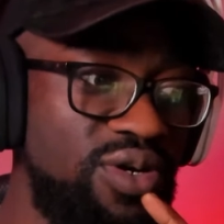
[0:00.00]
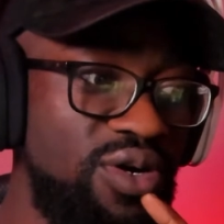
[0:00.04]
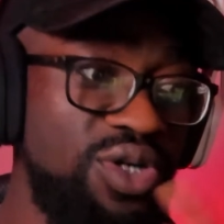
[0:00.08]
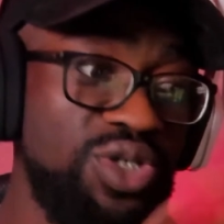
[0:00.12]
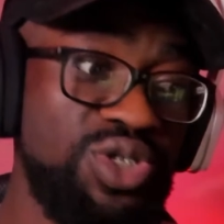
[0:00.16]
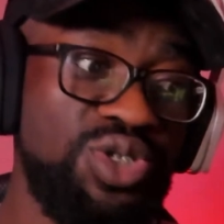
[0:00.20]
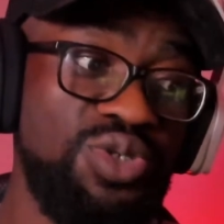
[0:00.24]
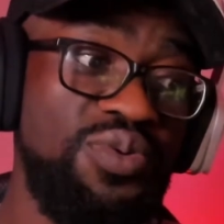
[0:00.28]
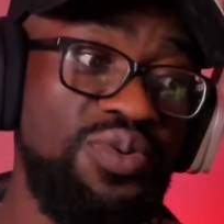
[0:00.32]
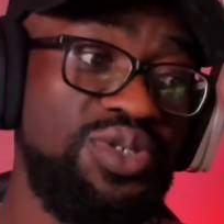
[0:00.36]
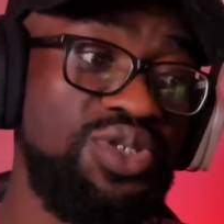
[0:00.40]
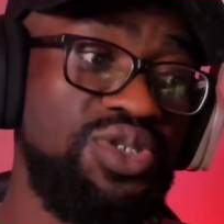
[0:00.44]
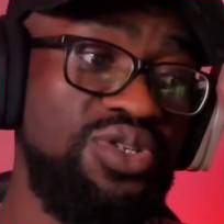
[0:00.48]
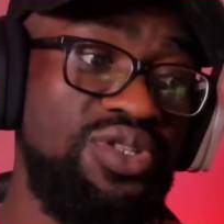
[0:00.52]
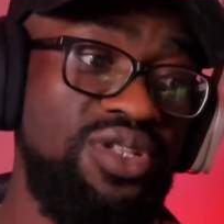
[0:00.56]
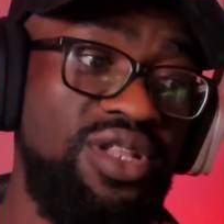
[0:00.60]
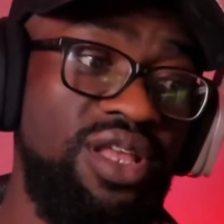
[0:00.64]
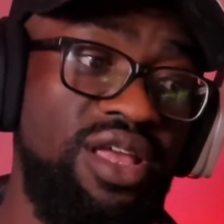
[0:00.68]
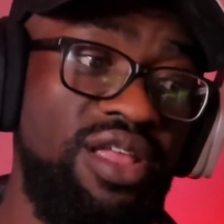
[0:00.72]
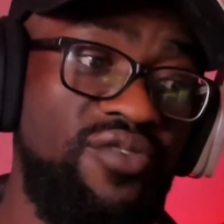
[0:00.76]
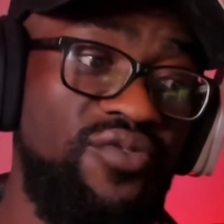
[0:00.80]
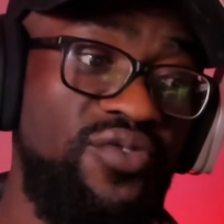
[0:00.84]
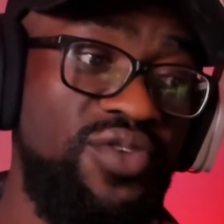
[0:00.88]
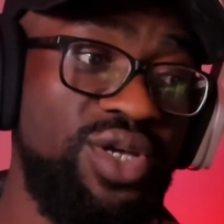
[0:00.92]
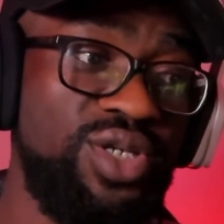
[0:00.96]
Also it's on
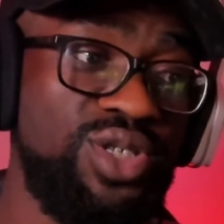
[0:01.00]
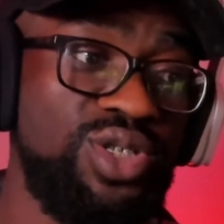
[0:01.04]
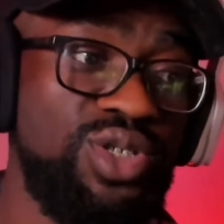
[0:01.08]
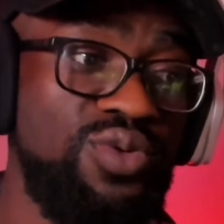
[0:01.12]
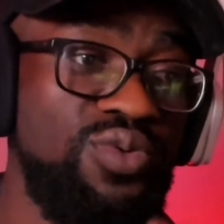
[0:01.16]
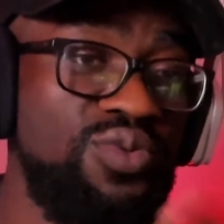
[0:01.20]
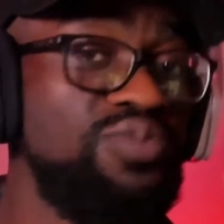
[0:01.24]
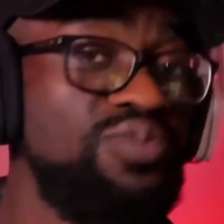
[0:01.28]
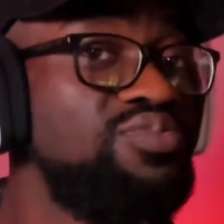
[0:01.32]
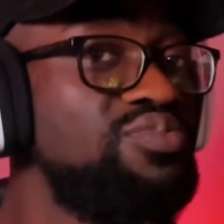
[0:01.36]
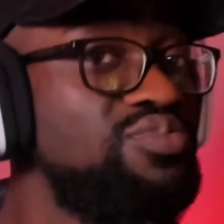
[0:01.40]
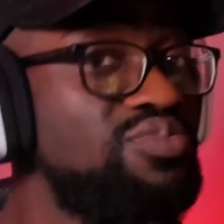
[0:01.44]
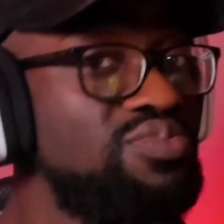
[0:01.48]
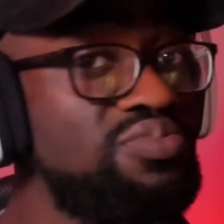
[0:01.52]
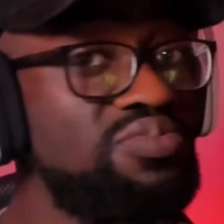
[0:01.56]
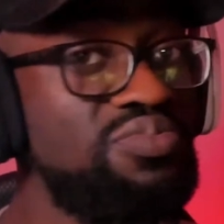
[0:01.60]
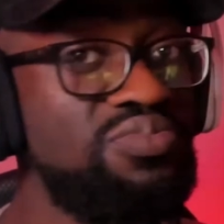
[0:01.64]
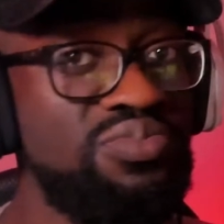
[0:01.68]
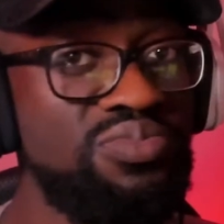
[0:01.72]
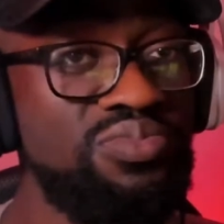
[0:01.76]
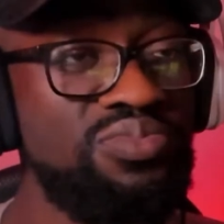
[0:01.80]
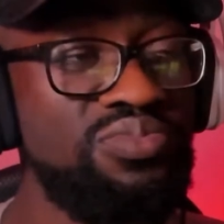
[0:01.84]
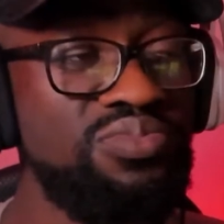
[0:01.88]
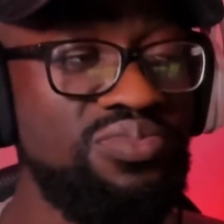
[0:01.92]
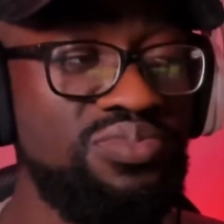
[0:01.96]
Netflix, so
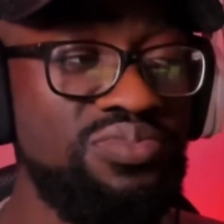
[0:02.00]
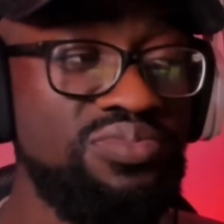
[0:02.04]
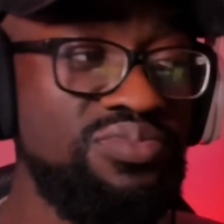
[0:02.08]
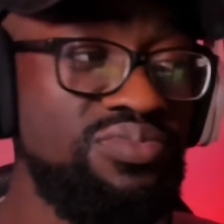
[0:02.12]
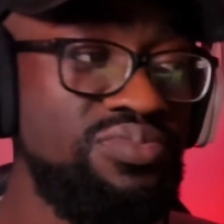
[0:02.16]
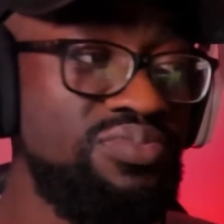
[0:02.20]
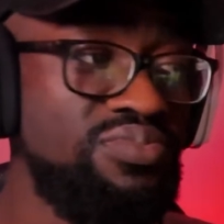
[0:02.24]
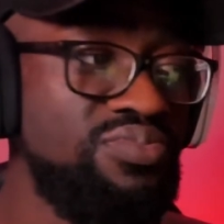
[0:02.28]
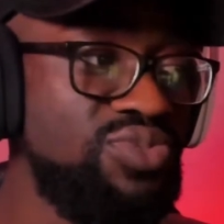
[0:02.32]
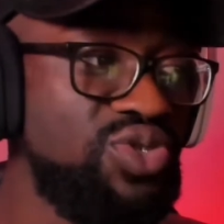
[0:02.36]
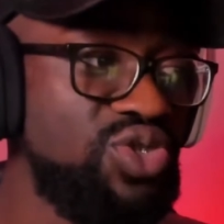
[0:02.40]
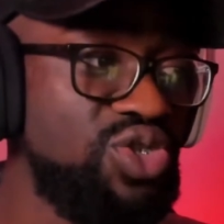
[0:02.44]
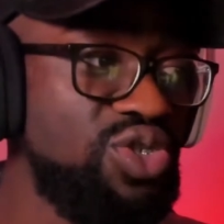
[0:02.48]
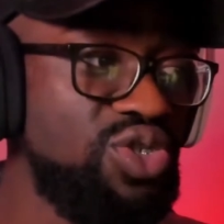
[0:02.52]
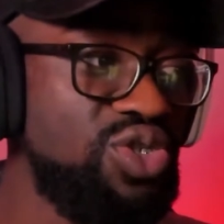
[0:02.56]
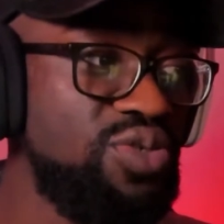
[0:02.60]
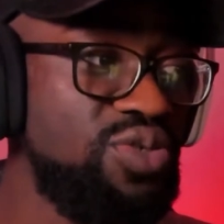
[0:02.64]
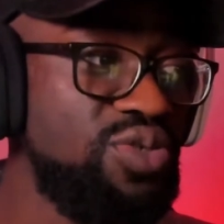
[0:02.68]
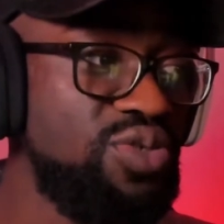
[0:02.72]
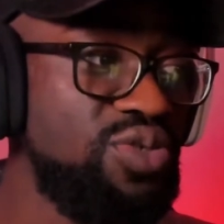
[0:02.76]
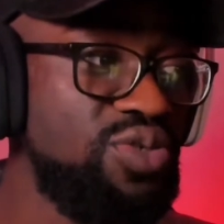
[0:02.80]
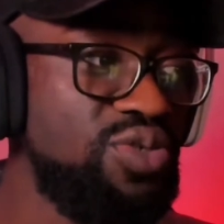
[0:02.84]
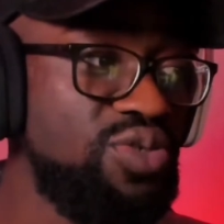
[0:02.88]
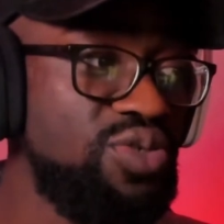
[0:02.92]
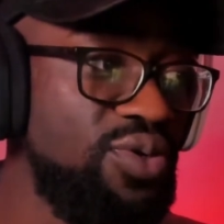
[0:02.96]
should be
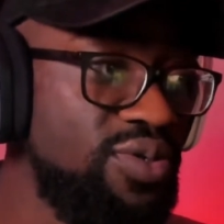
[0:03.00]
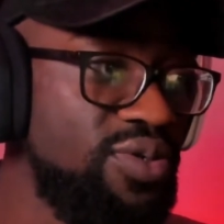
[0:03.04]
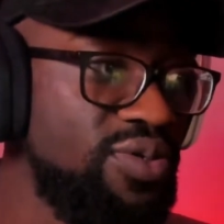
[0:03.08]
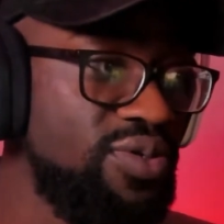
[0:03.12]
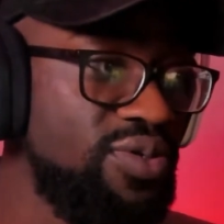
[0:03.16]
cool.